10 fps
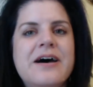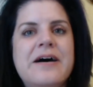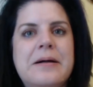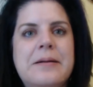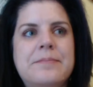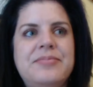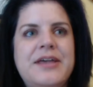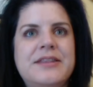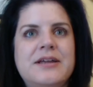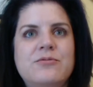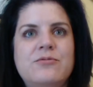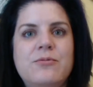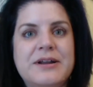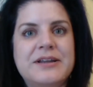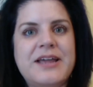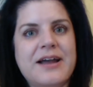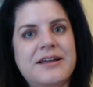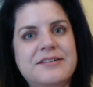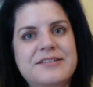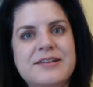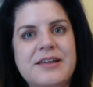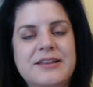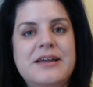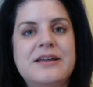and then one cat gets slightly